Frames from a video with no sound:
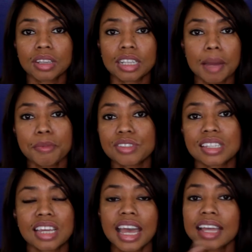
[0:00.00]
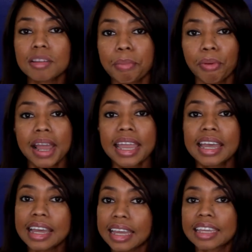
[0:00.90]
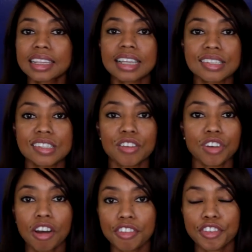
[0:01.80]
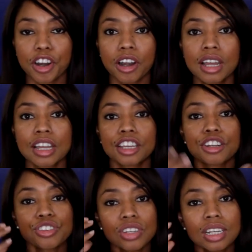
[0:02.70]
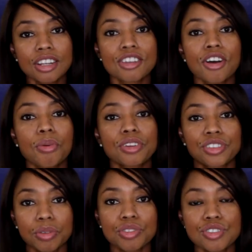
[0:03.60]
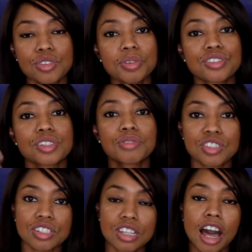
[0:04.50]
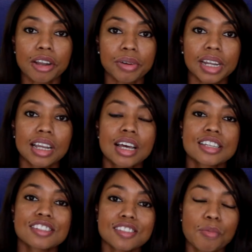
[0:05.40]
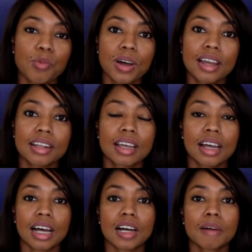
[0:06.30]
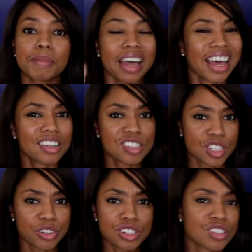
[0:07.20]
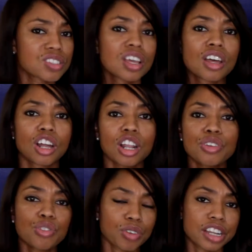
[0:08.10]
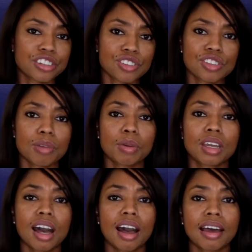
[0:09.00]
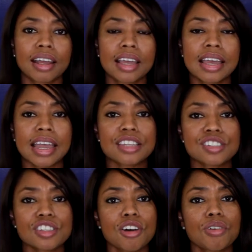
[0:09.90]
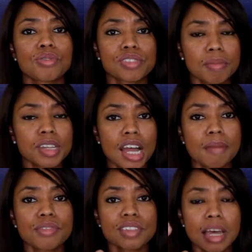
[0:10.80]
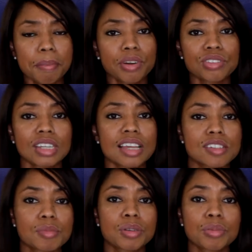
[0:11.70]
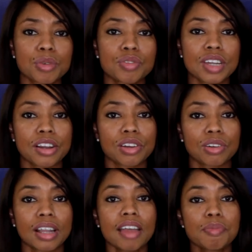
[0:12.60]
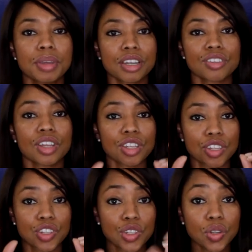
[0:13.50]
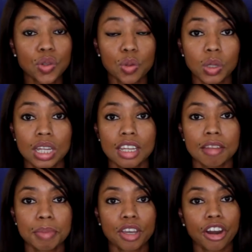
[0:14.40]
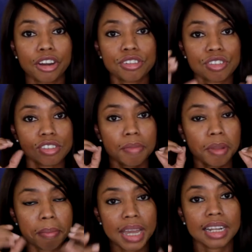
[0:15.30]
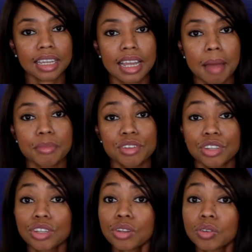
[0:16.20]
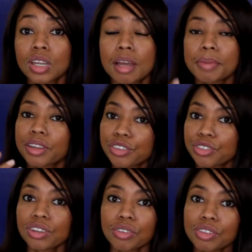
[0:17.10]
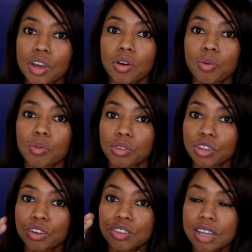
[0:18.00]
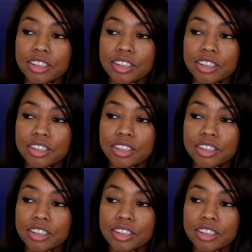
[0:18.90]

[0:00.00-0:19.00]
with leprosy. They had to pray and get that stuff off of her. You know, she didn't know what she was doing. She was dishonoring someone that had a serious, close relationship with God. And so sometimes that person has to be removed out of your life because you could be cursed or something bad that can happen to you because you don't know you're